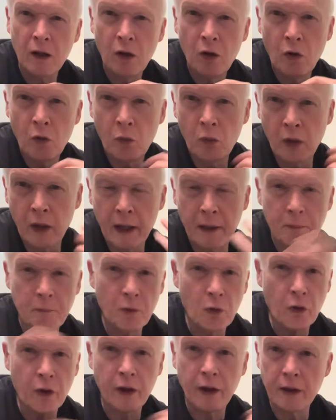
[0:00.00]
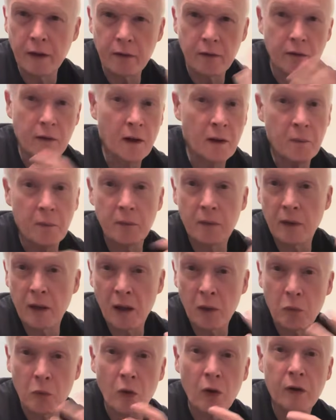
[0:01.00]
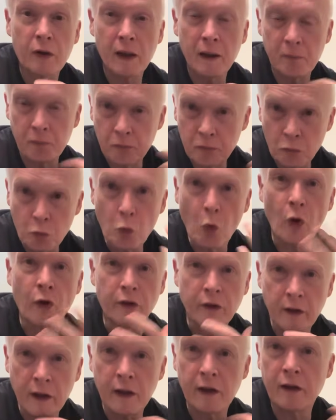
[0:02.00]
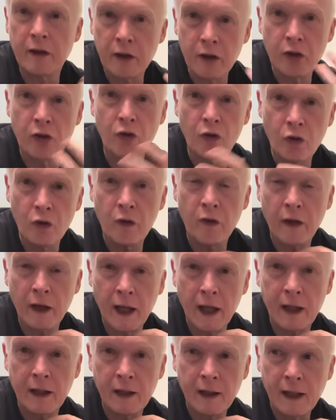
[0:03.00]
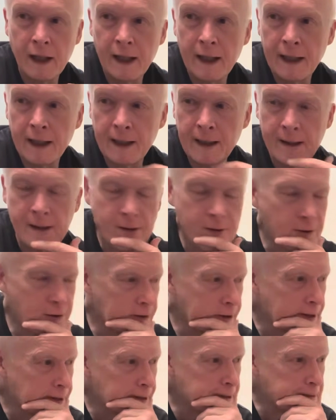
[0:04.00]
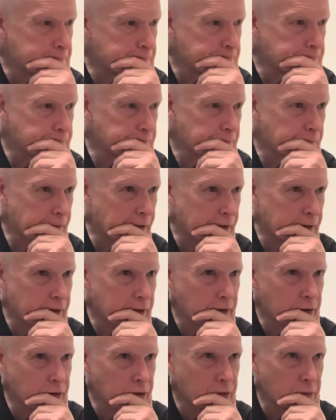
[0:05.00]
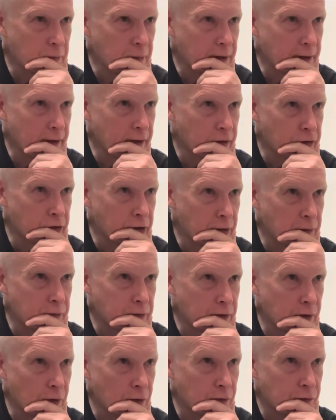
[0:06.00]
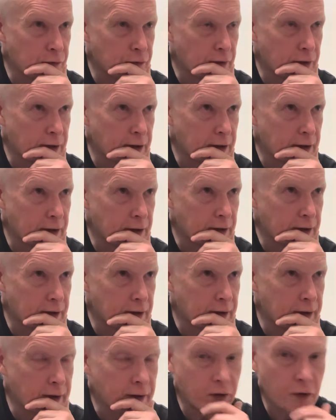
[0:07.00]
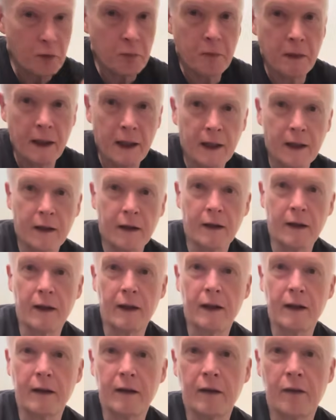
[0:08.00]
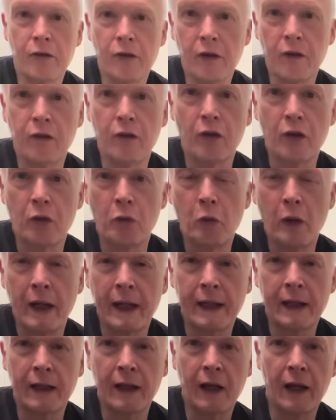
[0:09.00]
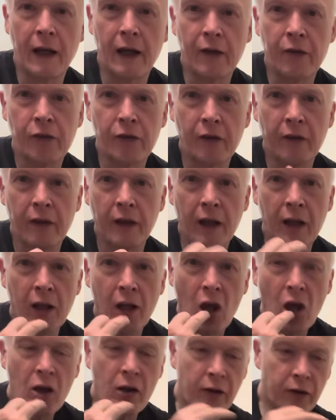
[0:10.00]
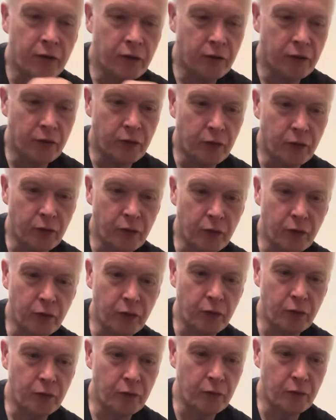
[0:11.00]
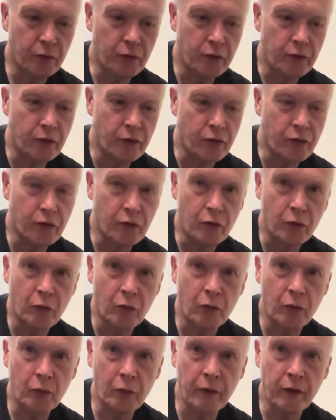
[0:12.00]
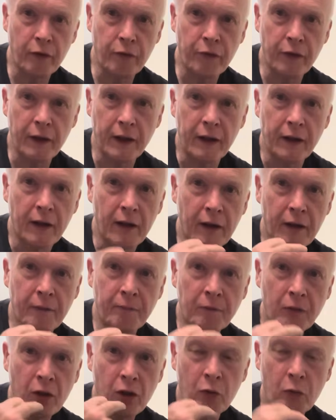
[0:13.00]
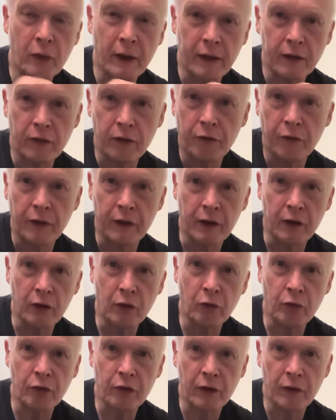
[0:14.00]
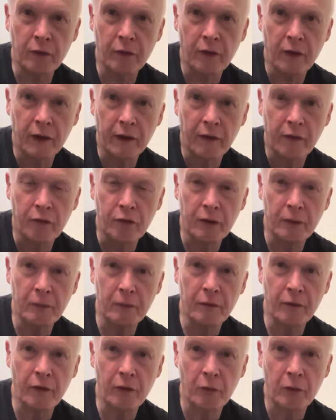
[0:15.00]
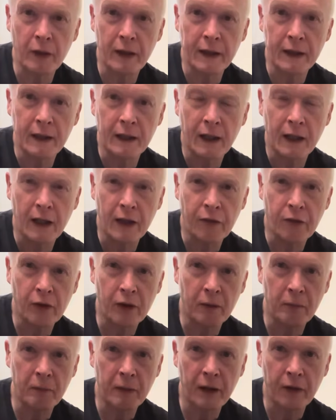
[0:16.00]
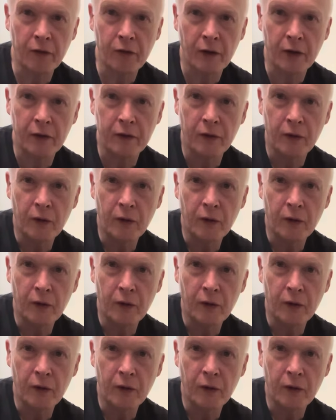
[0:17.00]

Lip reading: what I'm looking and what I'm wanting to hear then is similarly the sound of that you make. Say you've got a wine glass, and then you just go with your finger, you wet your finger and go around like the rim of the wine glass, and it makes that